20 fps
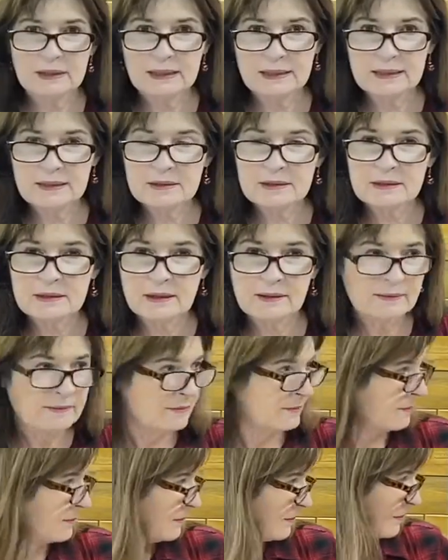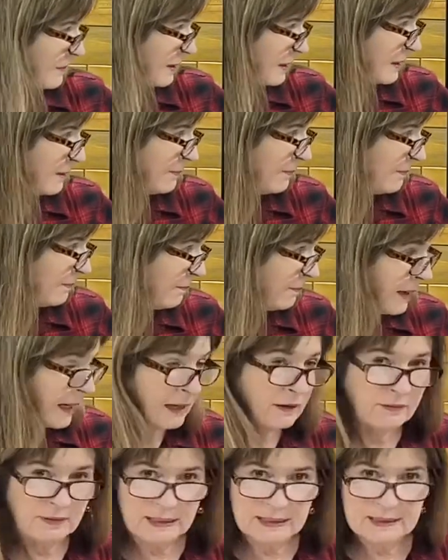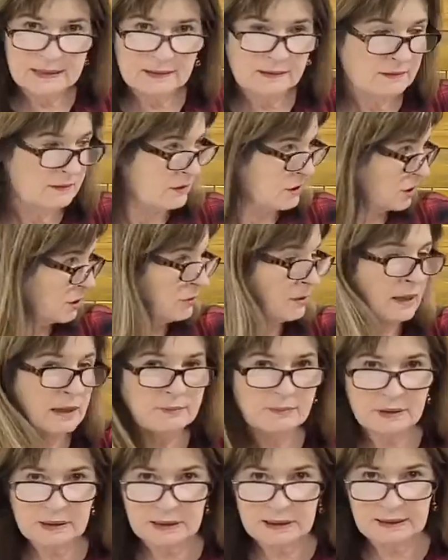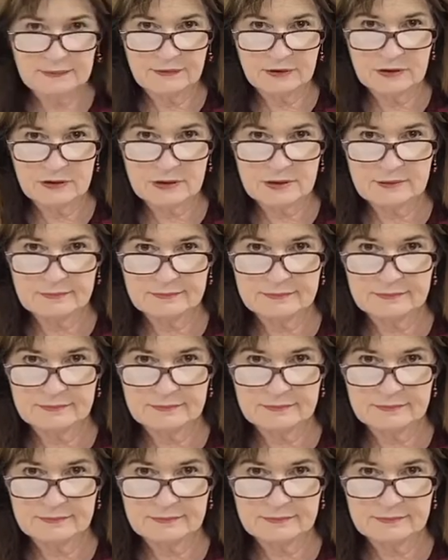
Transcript: is the married to unbelievers.